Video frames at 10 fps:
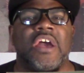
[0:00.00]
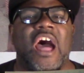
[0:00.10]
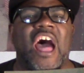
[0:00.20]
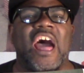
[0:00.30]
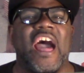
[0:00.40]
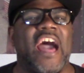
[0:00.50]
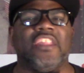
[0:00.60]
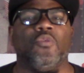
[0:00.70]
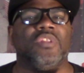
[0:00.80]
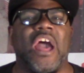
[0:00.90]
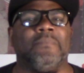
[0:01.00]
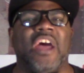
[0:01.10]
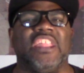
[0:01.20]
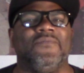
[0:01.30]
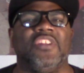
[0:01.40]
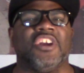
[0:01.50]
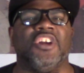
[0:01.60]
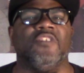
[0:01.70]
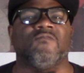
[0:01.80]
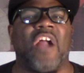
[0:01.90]
I, I don't, I'm not even a
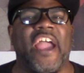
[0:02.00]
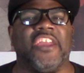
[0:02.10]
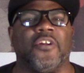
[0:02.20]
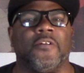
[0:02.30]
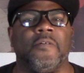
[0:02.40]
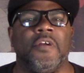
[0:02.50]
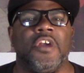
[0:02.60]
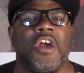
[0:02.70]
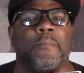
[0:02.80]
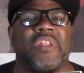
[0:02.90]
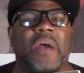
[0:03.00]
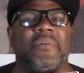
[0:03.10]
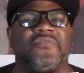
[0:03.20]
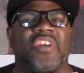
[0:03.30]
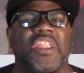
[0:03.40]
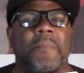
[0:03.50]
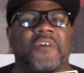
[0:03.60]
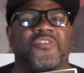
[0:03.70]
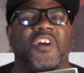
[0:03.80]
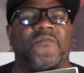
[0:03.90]
good writer, but I've been telling
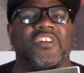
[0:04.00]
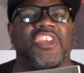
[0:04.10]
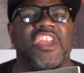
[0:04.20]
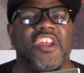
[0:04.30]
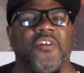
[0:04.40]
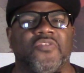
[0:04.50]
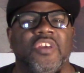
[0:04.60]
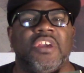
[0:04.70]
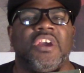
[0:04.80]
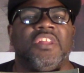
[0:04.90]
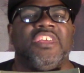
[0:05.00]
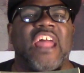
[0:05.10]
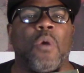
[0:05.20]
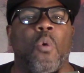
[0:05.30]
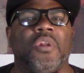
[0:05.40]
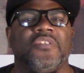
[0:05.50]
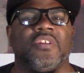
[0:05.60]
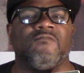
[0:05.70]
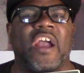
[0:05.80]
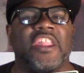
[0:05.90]
myself for years that I wanted
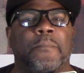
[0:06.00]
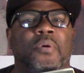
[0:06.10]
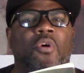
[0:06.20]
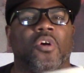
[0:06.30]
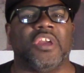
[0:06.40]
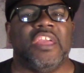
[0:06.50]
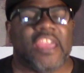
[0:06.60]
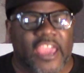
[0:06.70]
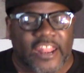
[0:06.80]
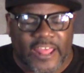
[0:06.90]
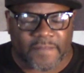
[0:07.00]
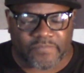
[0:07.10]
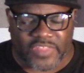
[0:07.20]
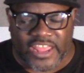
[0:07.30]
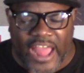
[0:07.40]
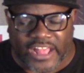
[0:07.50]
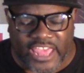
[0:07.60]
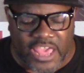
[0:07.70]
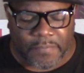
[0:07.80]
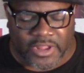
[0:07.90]
to write a book, and, and I
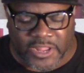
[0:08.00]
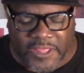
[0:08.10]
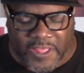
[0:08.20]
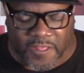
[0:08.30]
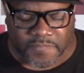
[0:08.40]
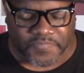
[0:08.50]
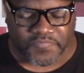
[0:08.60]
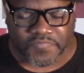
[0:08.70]
can't believe,